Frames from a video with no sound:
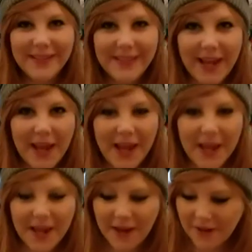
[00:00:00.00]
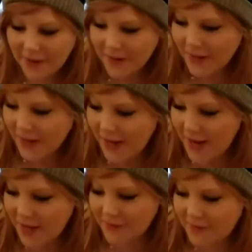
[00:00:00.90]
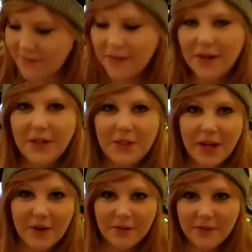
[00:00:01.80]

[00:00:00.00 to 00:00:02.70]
Yay! And uh, Shadow is